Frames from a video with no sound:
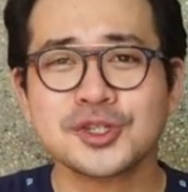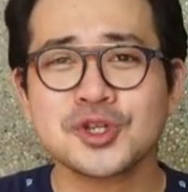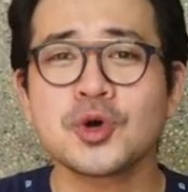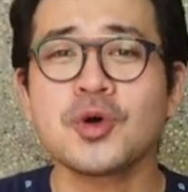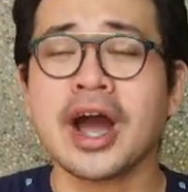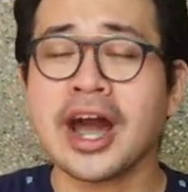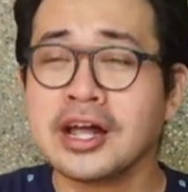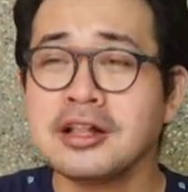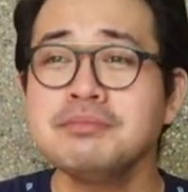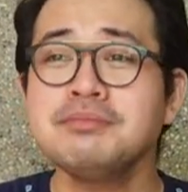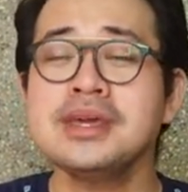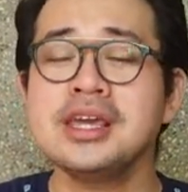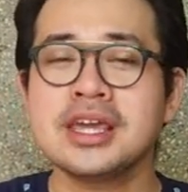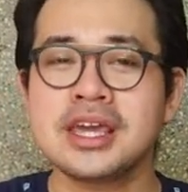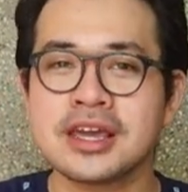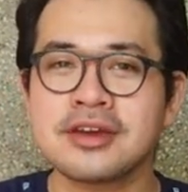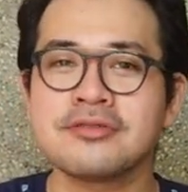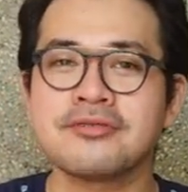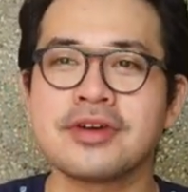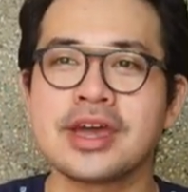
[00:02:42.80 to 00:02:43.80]
So, I'll be
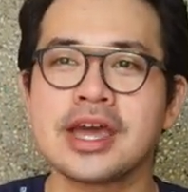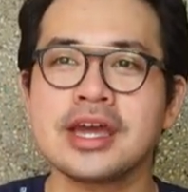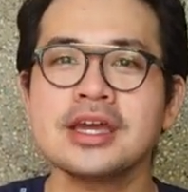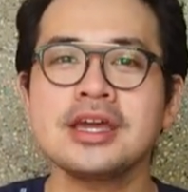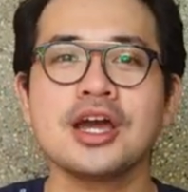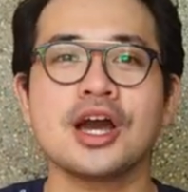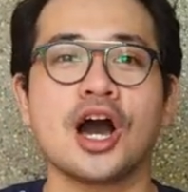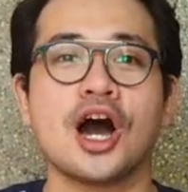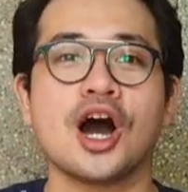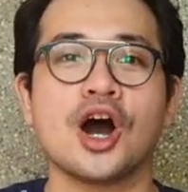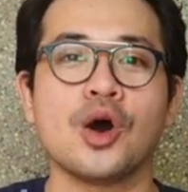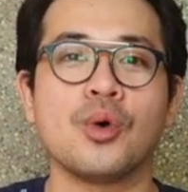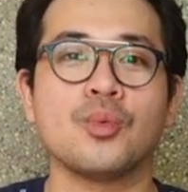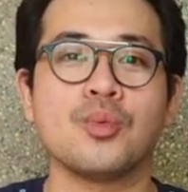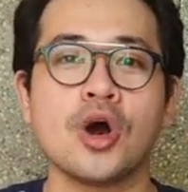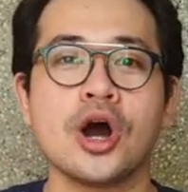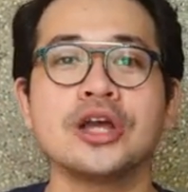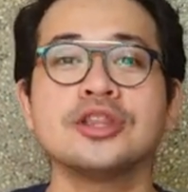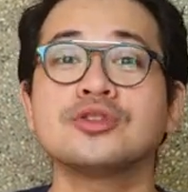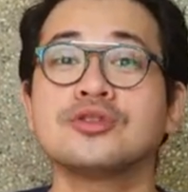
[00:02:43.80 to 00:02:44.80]
giving
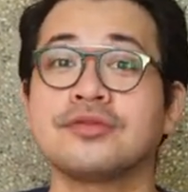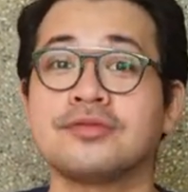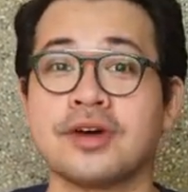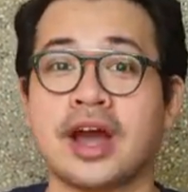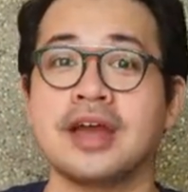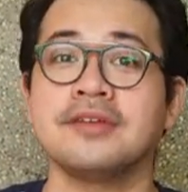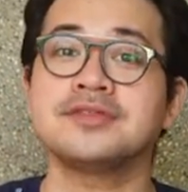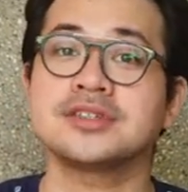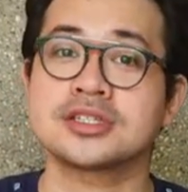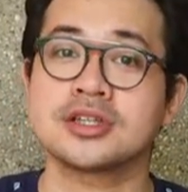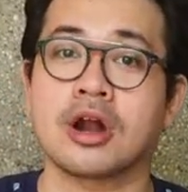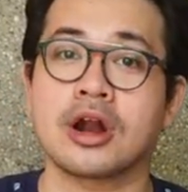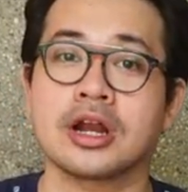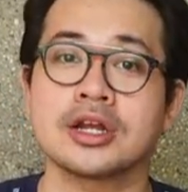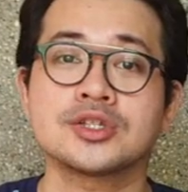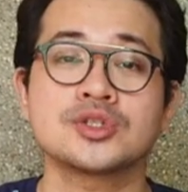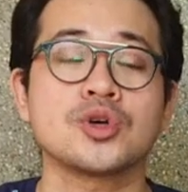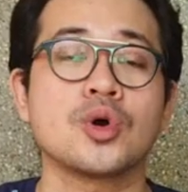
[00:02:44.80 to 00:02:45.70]
1 to 5 stars.